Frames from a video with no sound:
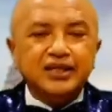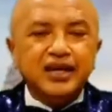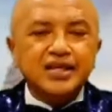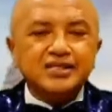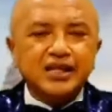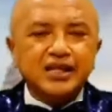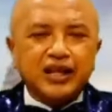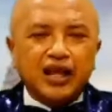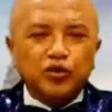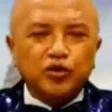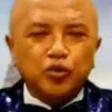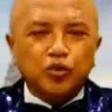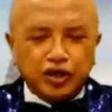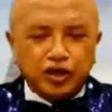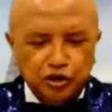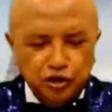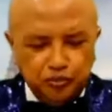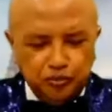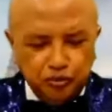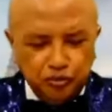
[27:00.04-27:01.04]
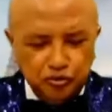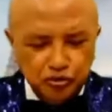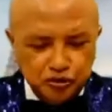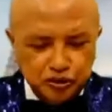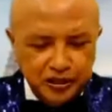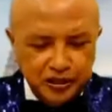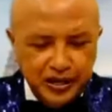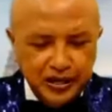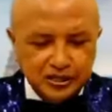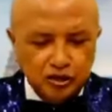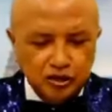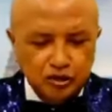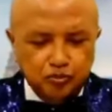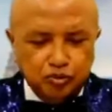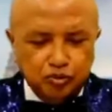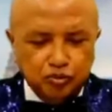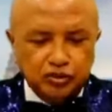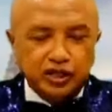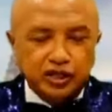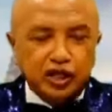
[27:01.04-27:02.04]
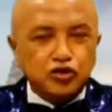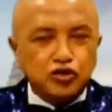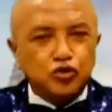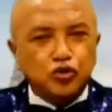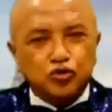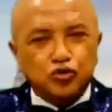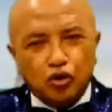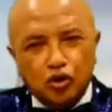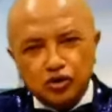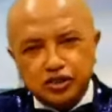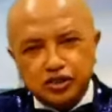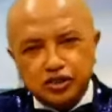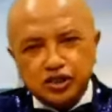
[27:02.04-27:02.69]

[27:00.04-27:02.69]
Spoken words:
worked for this. So who wrote the book of